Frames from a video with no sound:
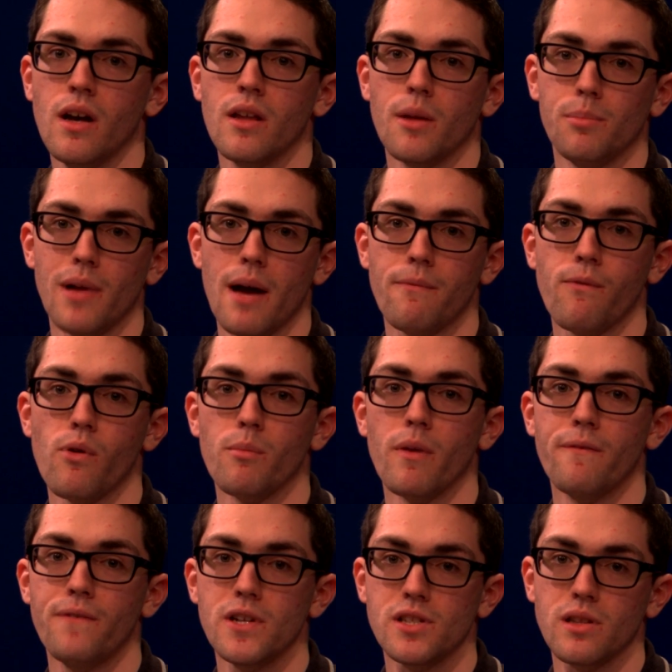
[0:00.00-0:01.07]
The platform
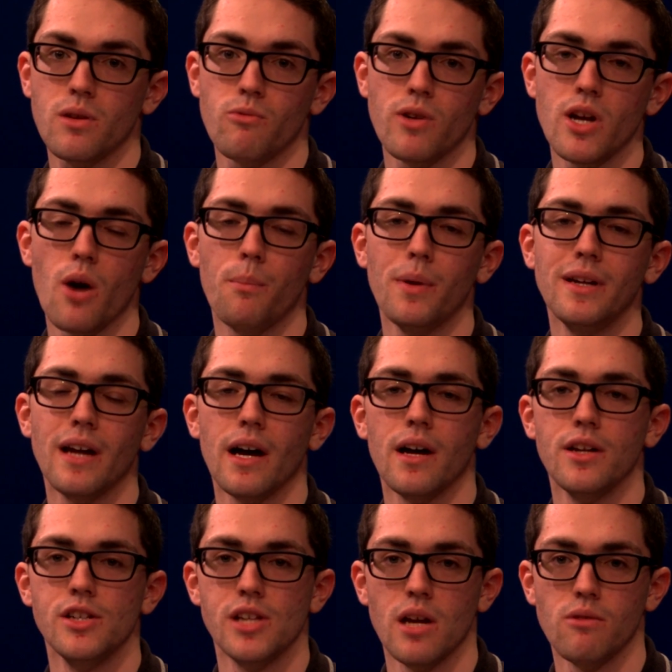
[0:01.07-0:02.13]
officially reopened
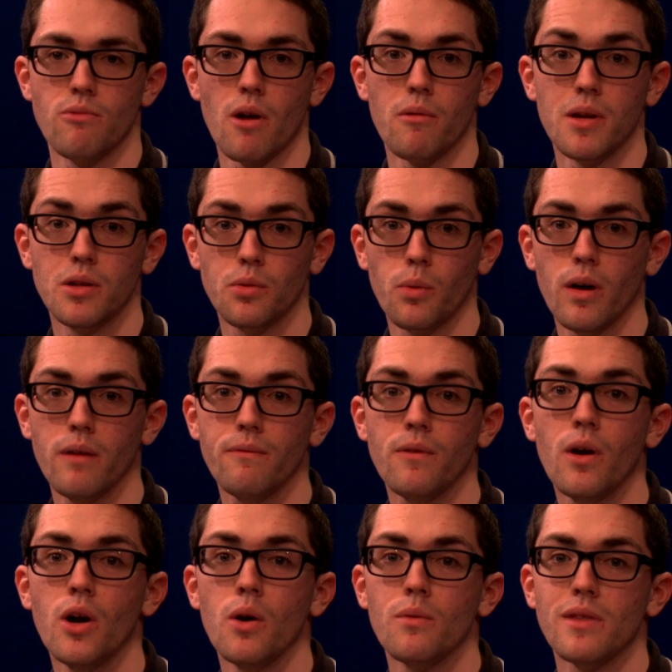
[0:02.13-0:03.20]
on January 12th
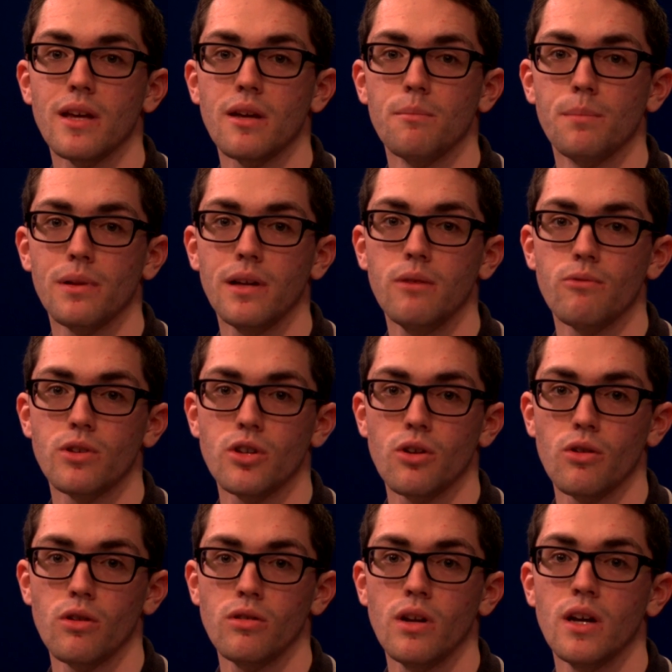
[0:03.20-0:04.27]
with a complete
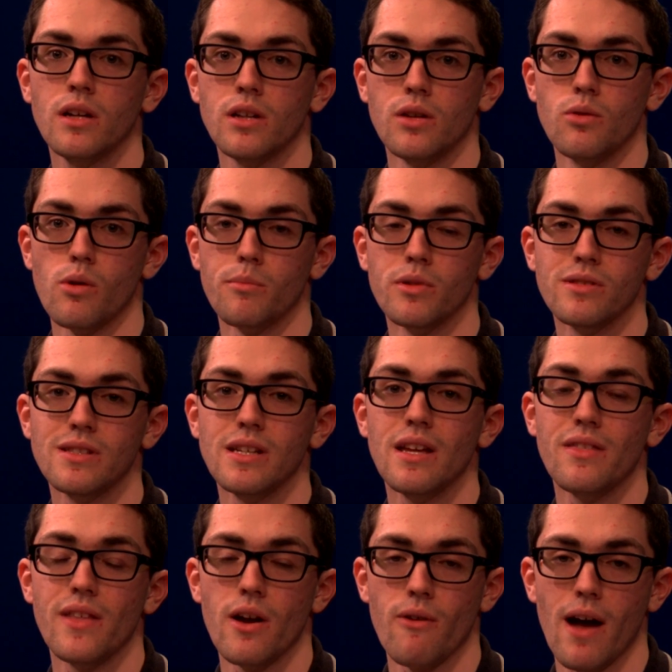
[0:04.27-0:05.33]
return to normalcy
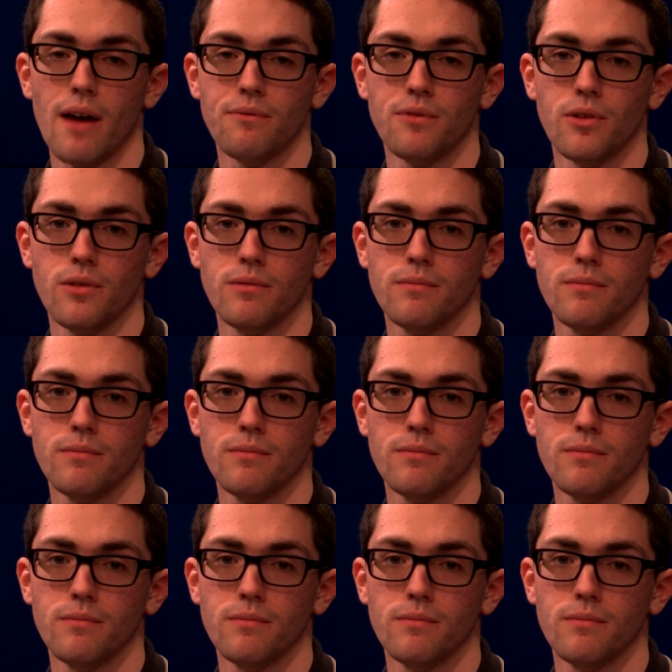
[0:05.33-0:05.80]
thereafter.